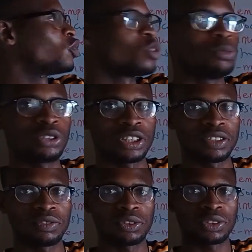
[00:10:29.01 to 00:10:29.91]
to
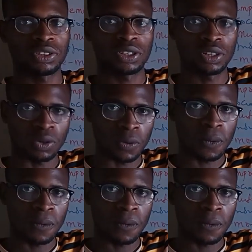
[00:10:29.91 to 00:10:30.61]
commutative what? Law.